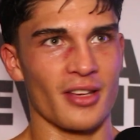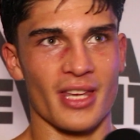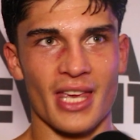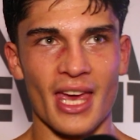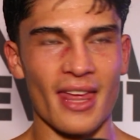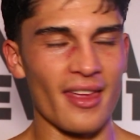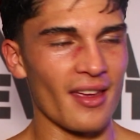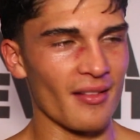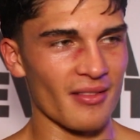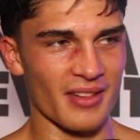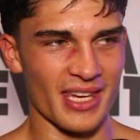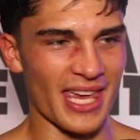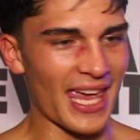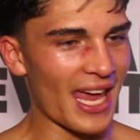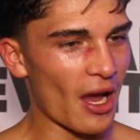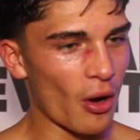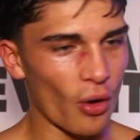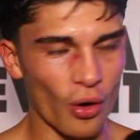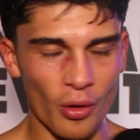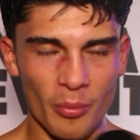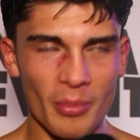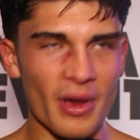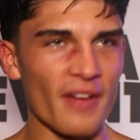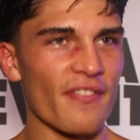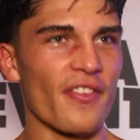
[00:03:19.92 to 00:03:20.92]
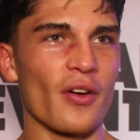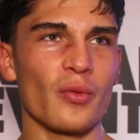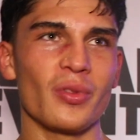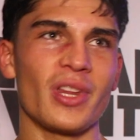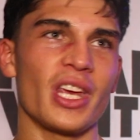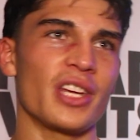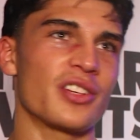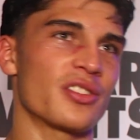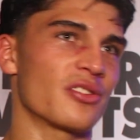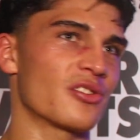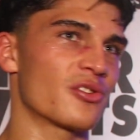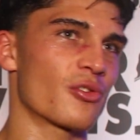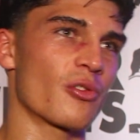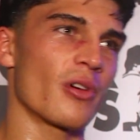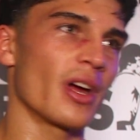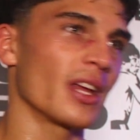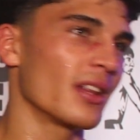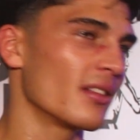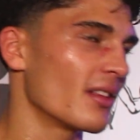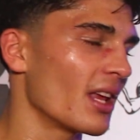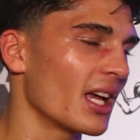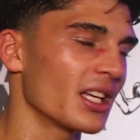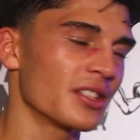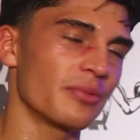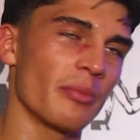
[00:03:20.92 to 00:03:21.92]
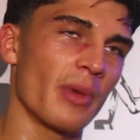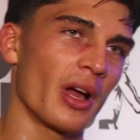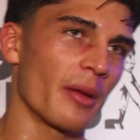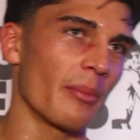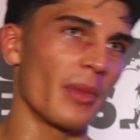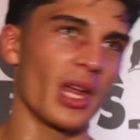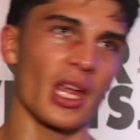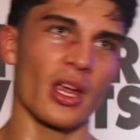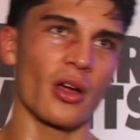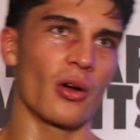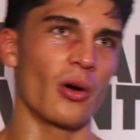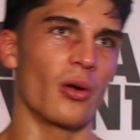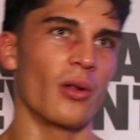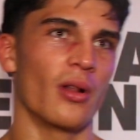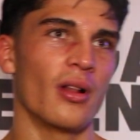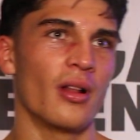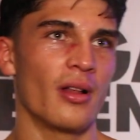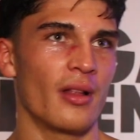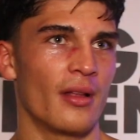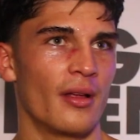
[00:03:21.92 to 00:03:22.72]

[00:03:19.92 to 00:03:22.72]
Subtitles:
Get all my foundations right. That's my main goal.